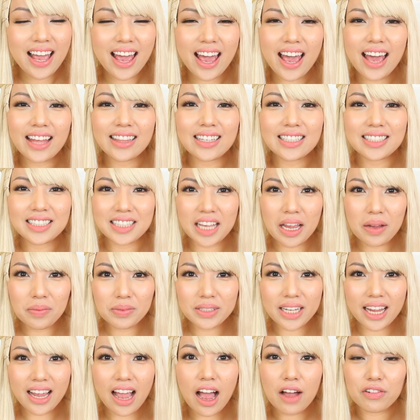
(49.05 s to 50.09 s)
And the same
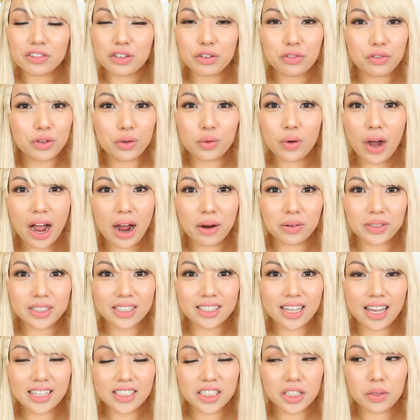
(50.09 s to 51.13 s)
day, after a few hours,
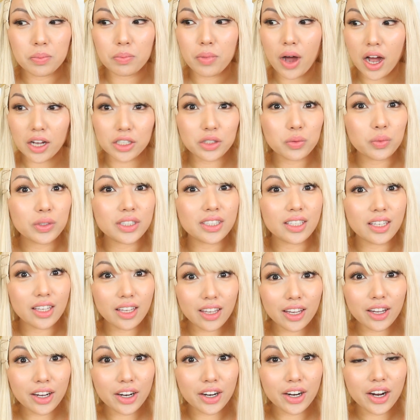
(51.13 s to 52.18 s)
guys, the box was
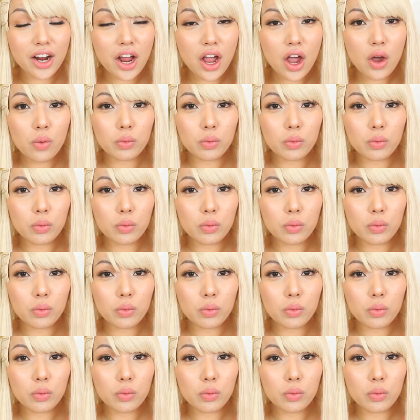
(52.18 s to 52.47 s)
here,